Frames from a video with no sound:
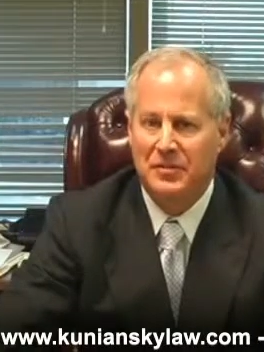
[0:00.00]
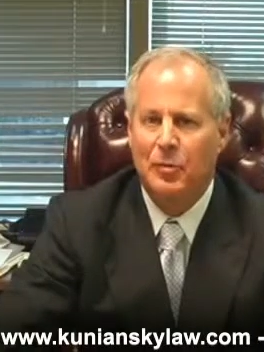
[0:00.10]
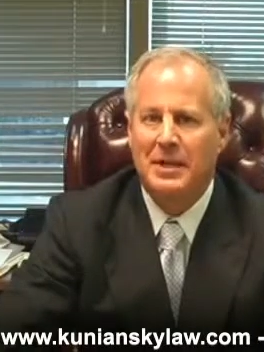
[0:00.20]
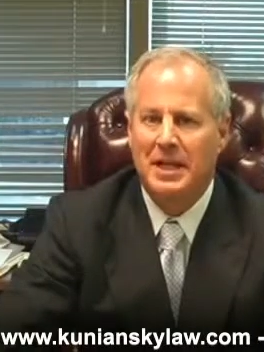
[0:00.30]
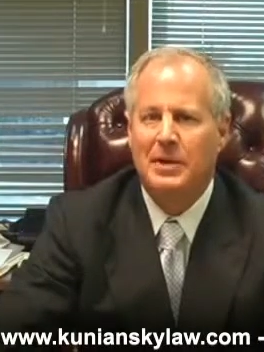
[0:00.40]
of
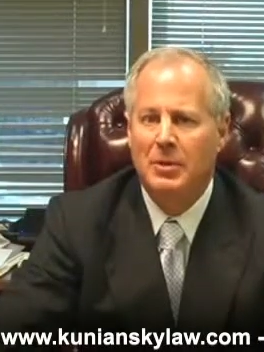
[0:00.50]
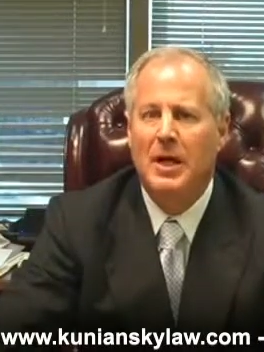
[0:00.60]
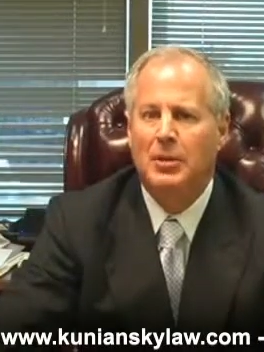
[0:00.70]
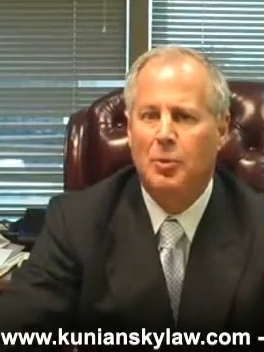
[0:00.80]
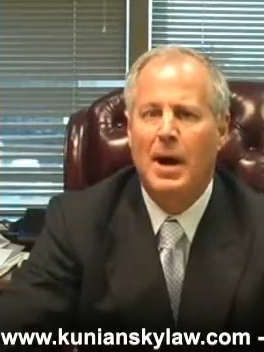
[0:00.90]
what they would
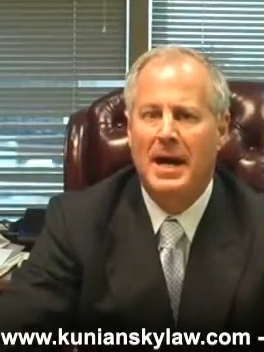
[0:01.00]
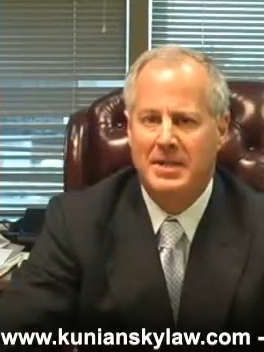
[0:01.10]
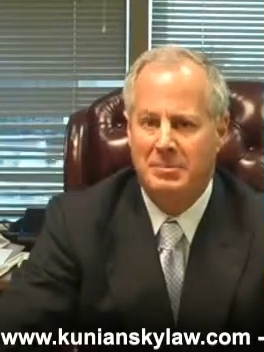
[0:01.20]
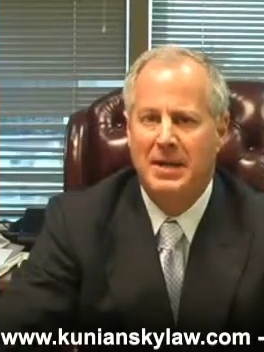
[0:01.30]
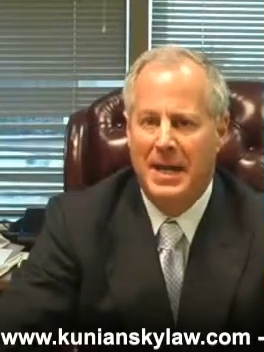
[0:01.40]
otherwise
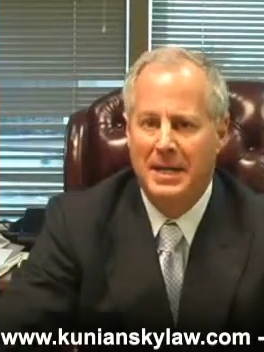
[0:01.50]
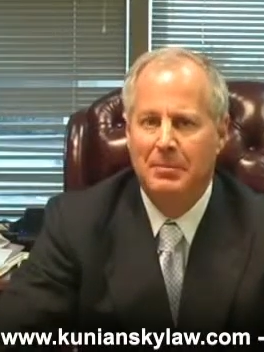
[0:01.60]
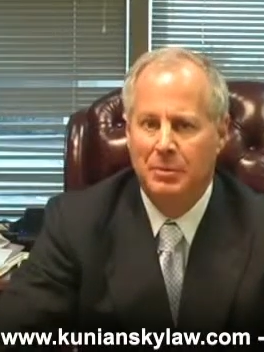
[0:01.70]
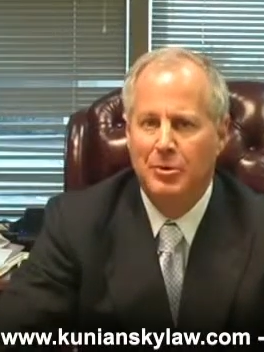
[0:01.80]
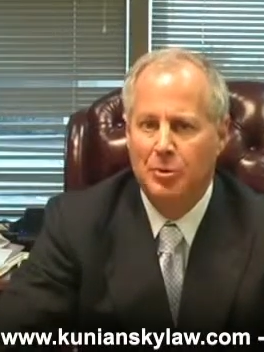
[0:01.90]
be
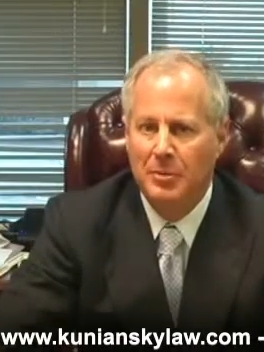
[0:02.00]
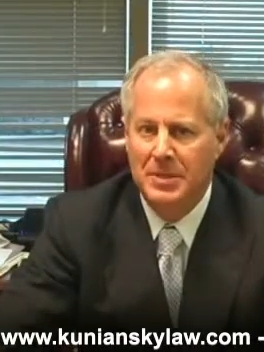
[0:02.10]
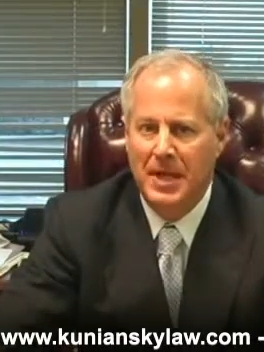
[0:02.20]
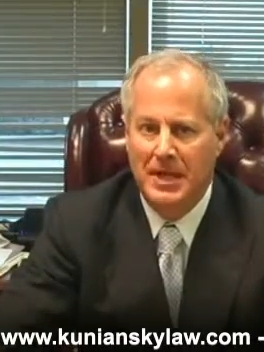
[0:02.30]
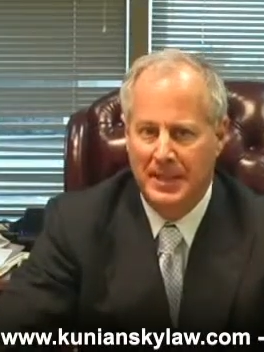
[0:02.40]
able to
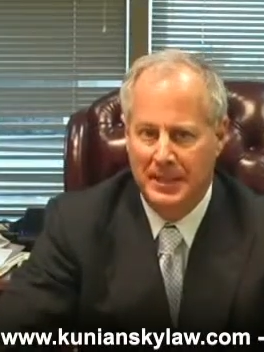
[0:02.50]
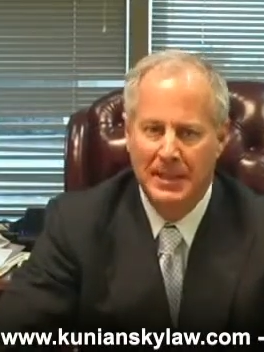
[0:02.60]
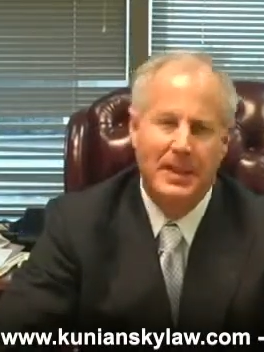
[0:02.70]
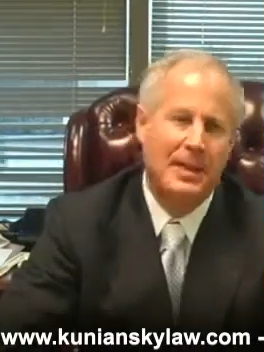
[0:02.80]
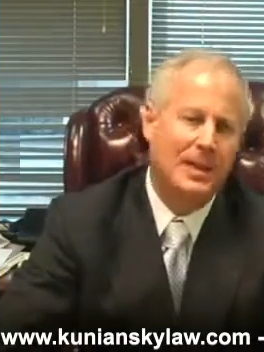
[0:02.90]
obtain.
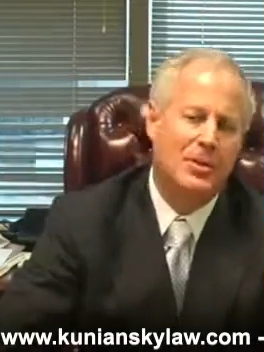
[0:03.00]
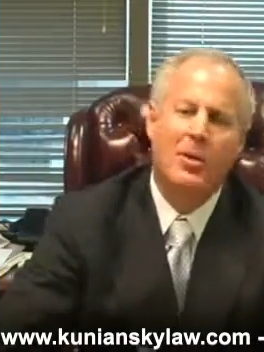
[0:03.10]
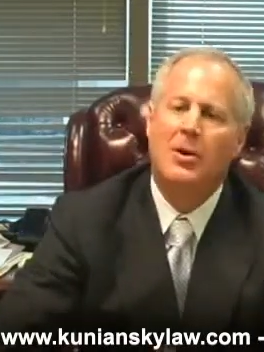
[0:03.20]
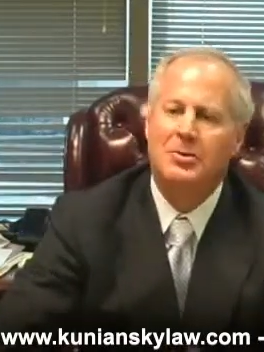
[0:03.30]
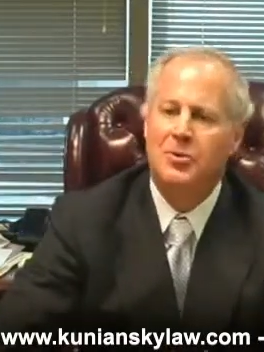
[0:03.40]
And there are
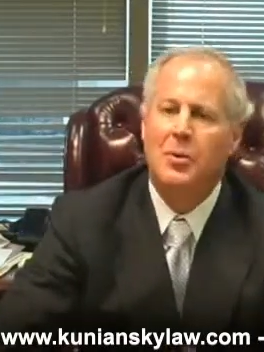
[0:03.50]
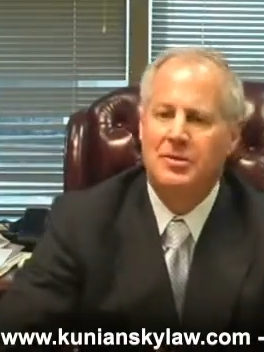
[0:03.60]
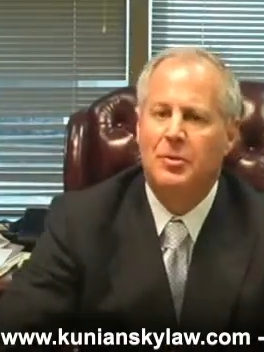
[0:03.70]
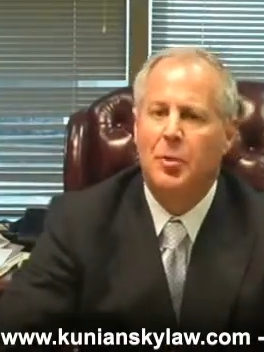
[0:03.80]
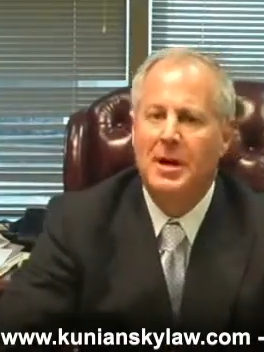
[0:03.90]
all sorts
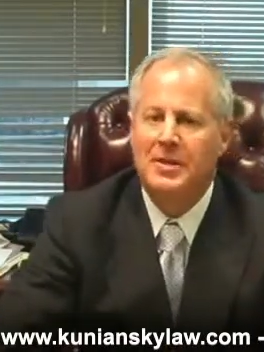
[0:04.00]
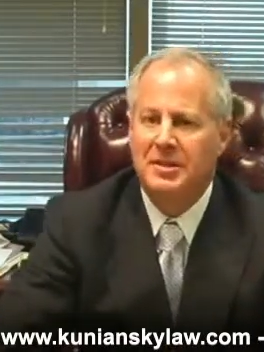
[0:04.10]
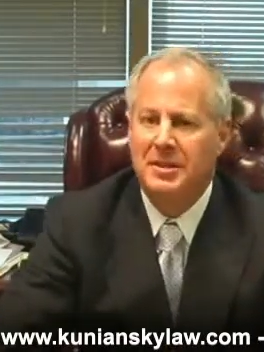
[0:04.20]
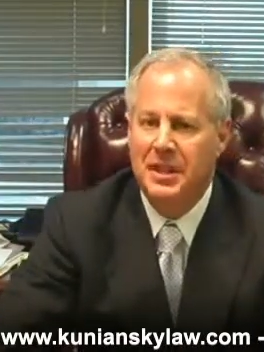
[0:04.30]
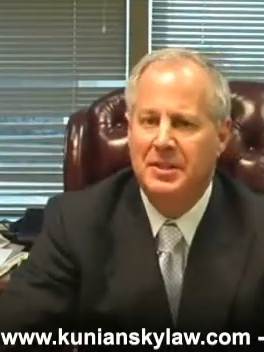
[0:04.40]
of ways
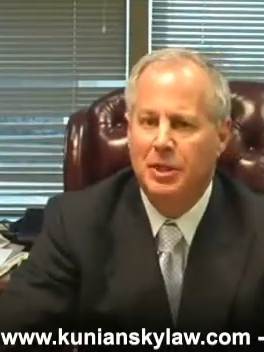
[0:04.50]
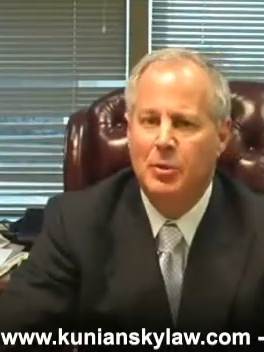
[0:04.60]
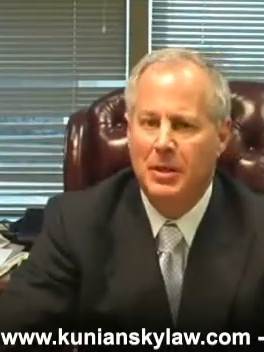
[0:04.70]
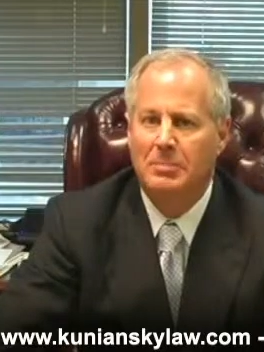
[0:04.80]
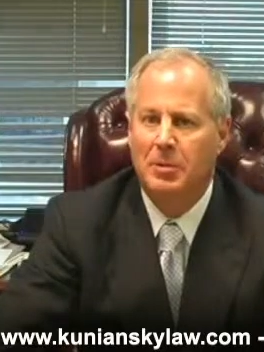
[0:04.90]
that they do
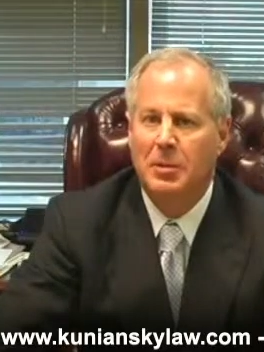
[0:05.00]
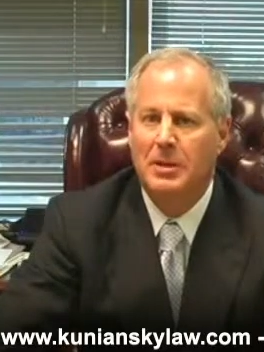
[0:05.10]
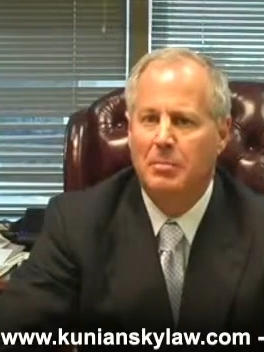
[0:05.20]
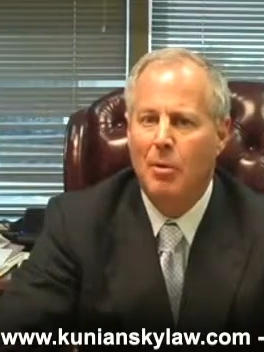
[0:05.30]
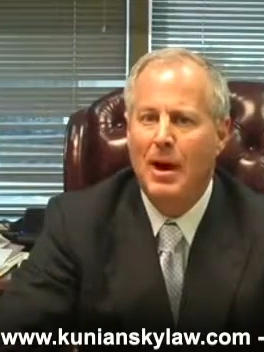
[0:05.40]
it, but one of
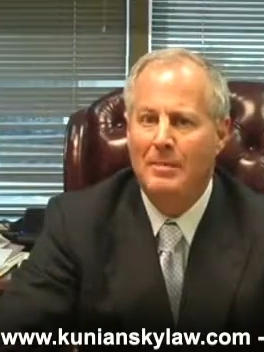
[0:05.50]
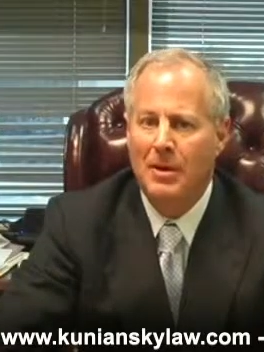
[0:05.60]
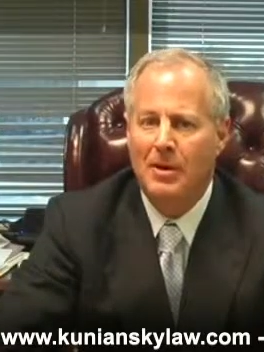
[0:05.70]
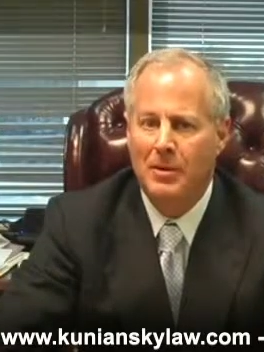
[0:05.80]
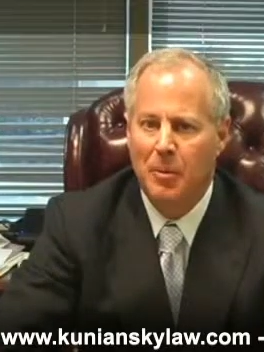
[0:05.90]
the
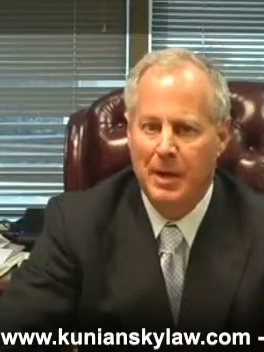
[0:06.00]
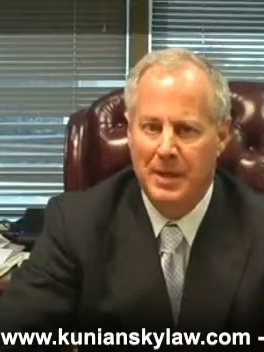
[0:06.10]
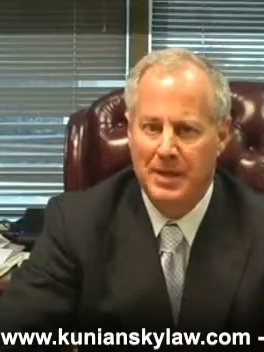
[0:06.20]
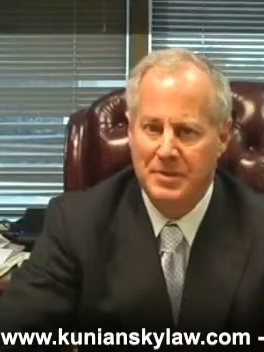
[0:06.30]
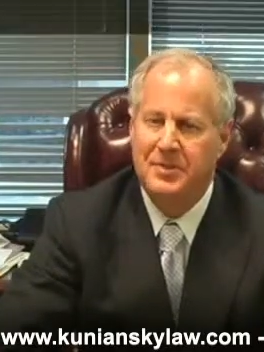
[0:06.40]
primary
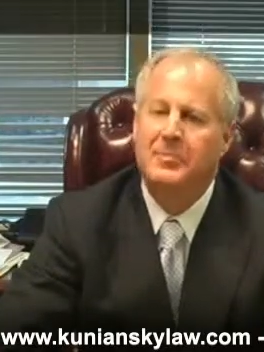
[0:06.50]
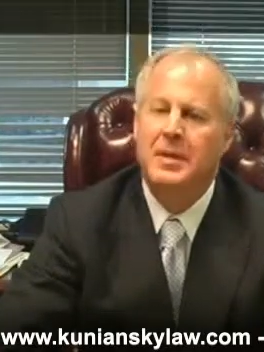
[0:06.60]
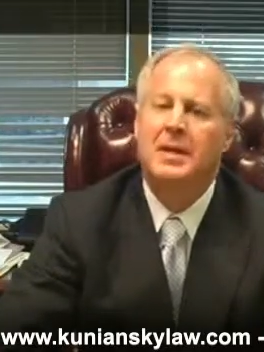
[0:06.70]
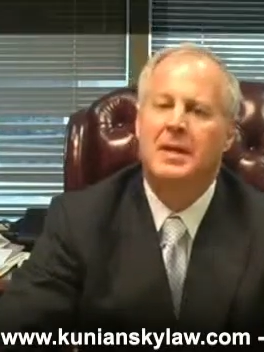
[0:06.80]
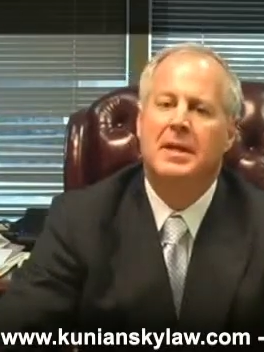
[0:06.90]
ways
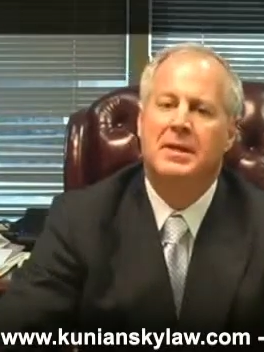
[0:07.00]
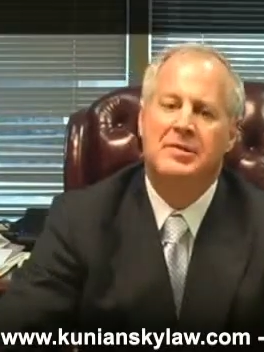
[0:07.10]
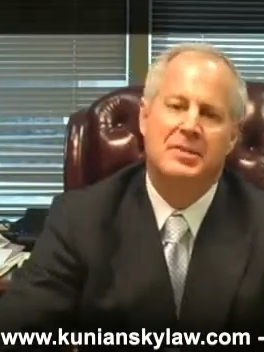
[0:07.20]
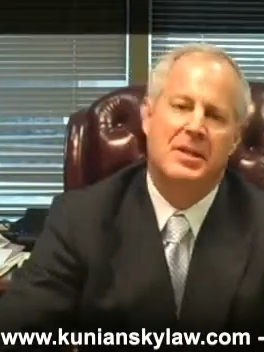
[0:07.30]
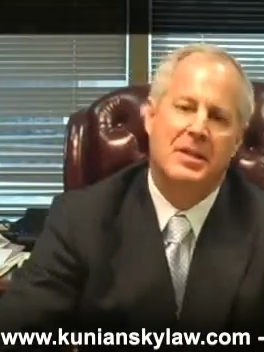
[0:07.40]

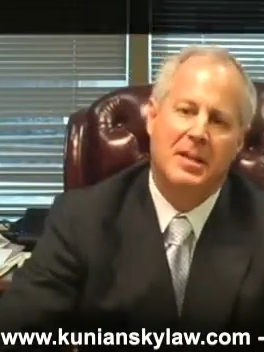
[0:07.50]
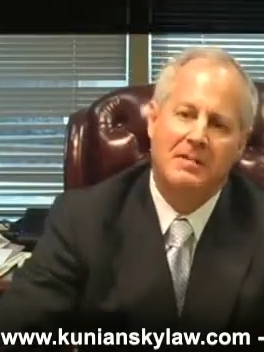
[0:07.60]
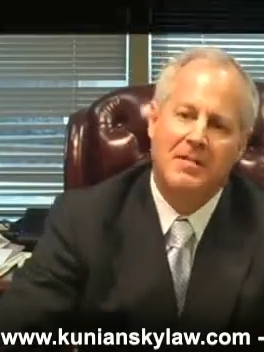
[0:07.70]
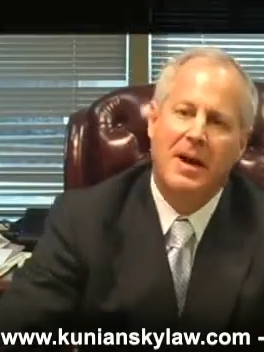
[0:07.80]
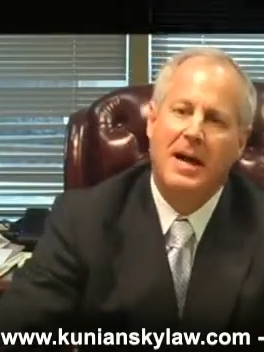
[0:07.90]
is that they
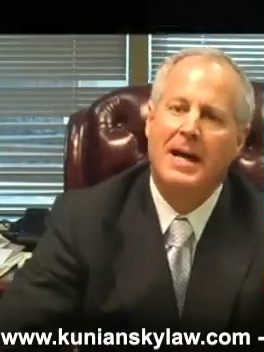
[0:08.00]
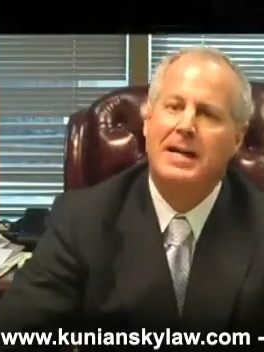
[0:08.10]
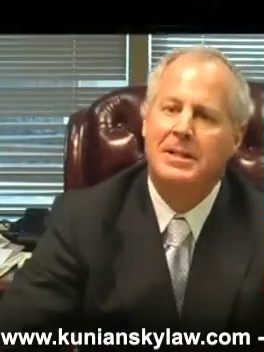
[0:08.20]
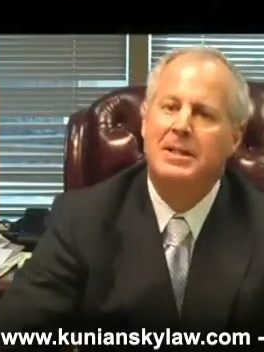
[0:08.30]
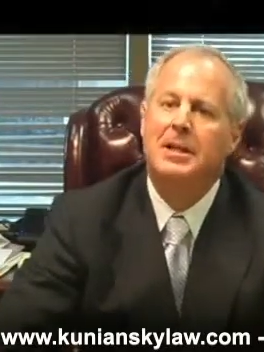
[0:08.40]

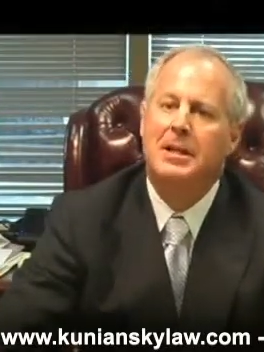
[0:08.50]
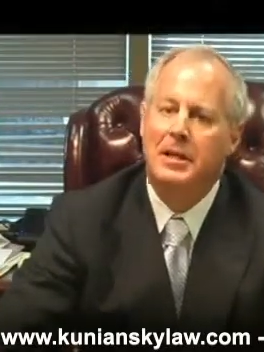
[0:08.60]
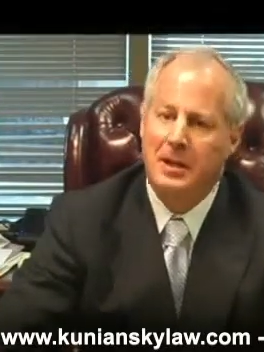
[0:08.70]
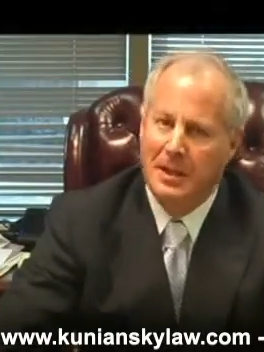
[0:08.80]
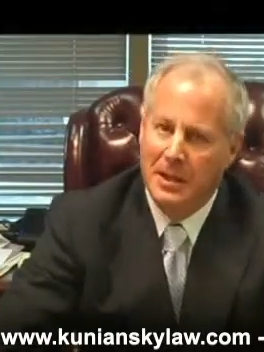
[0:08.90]
find
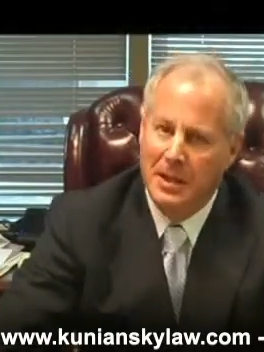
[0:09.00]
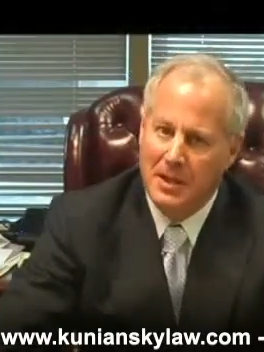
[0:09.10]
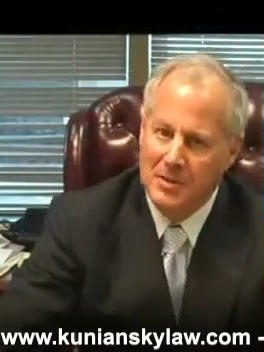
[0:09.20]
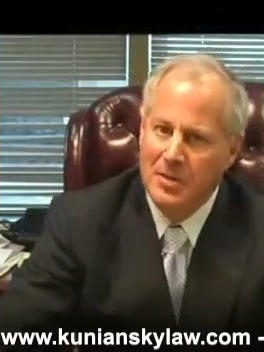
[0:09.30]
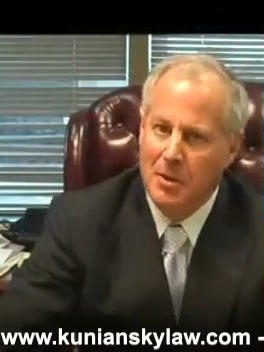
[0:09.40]

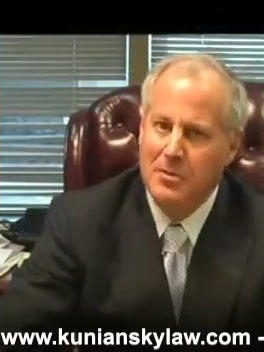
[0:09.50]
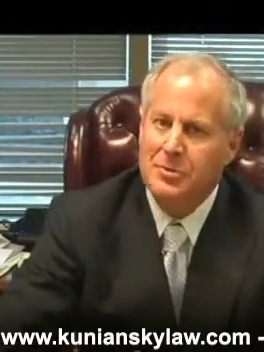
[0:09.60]
certain